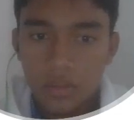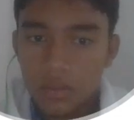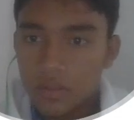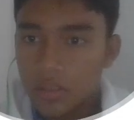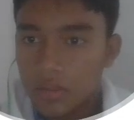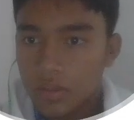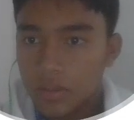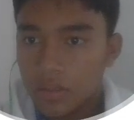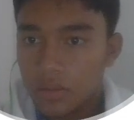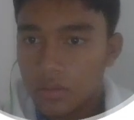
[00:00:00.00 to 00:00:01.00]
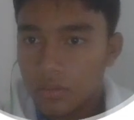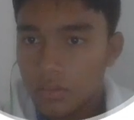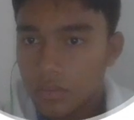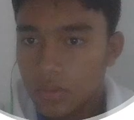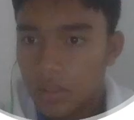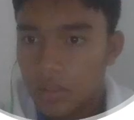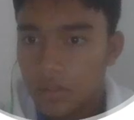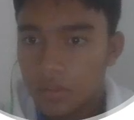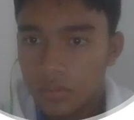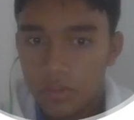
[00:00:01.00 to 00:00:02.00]
center this too, change it
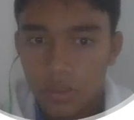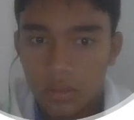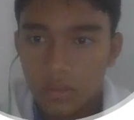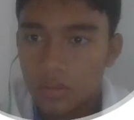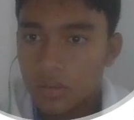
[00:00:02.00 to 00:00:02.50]
to center